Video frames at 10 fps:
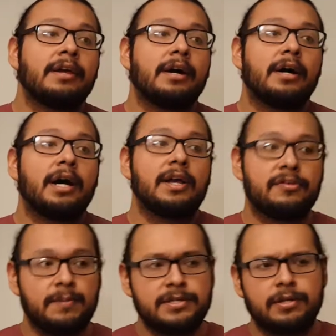I
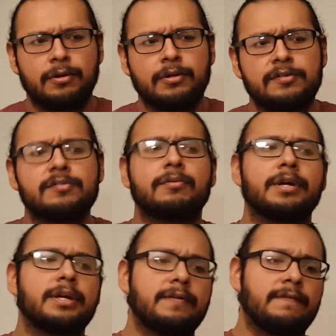especially heard a
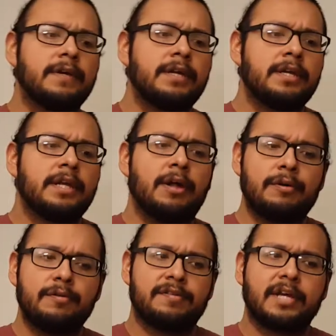story of how
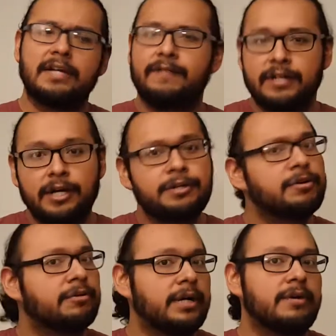there was kind of an
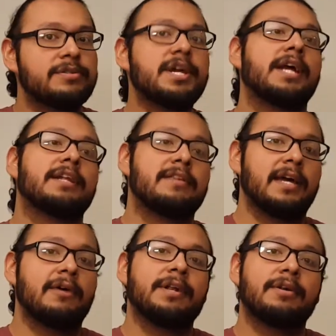underground
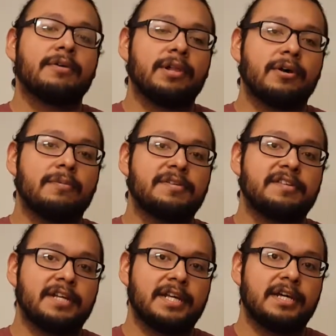Chinatown in Oklahoma
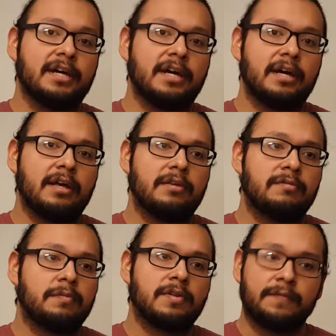City,
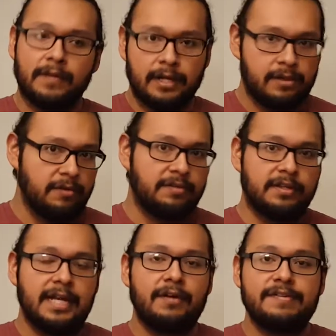specifically close
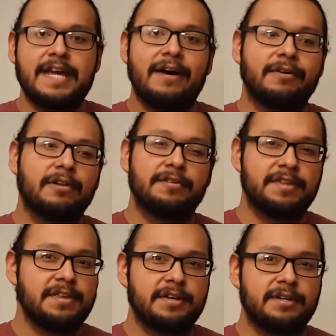to downtown, close
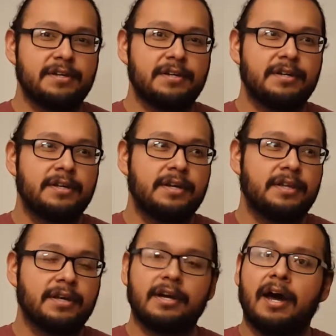to
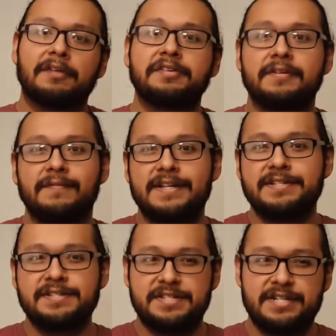the Cox
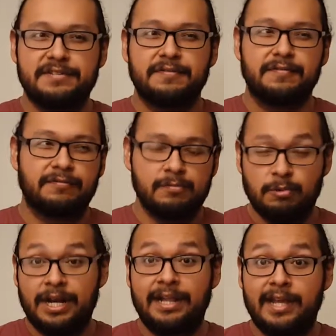Convention Center, from
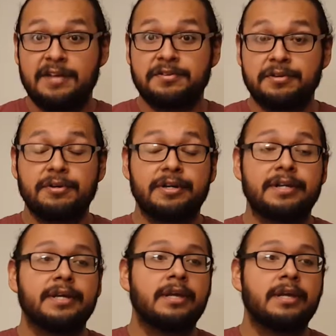what I last heard.